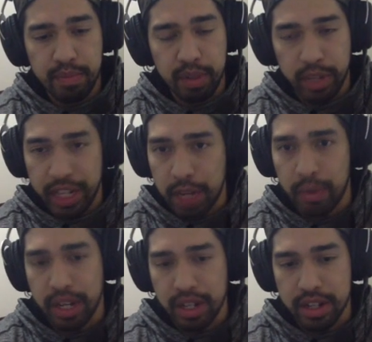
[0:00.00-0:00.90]
what
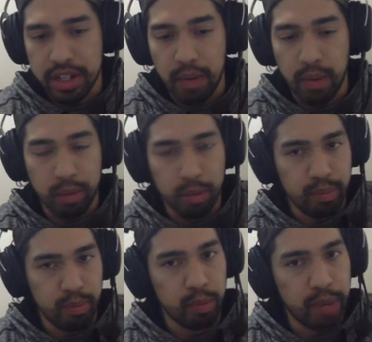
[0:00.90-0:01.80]
Heatran does. I, we're,
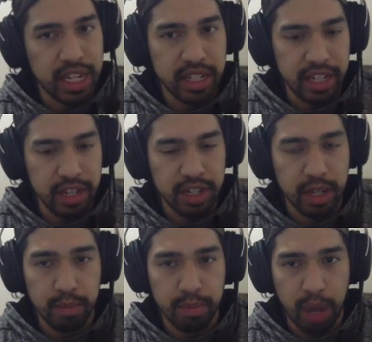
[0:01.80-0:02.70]
we're basically using
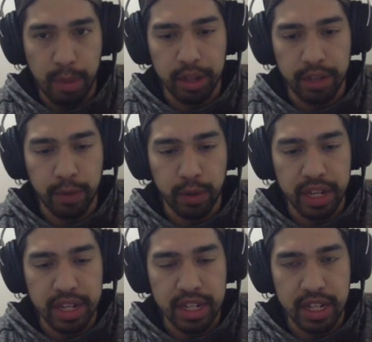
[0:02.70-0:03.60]
him primarily for
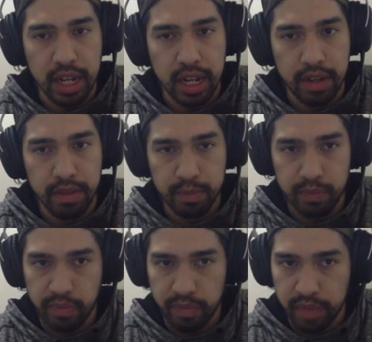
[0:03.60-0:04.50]
his, uh,
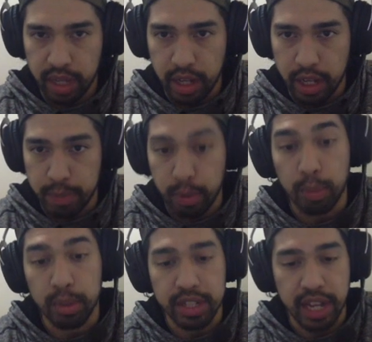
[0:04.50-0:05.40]
his
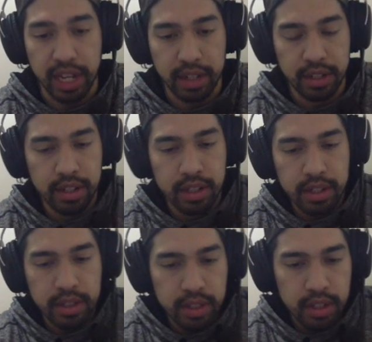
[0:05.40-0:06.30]
purple attack.
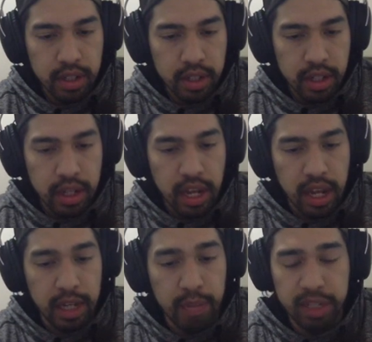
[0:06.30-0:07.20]

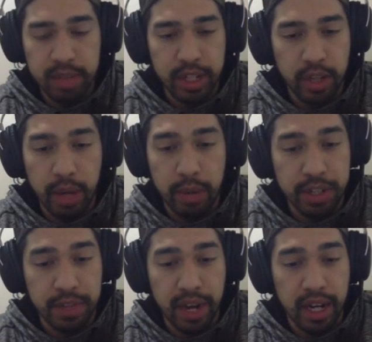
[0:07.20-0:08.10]
And he brings up the OA, which
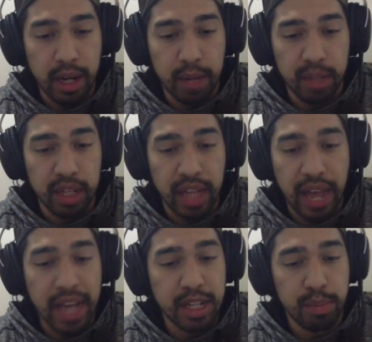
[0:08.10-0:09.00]
is fine. I am
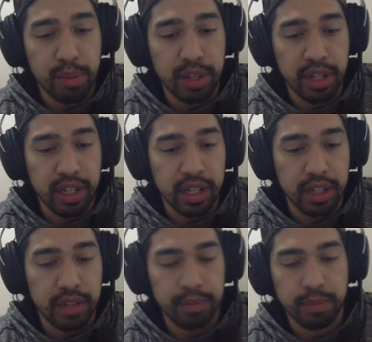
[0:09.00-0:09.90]
glad to put uh,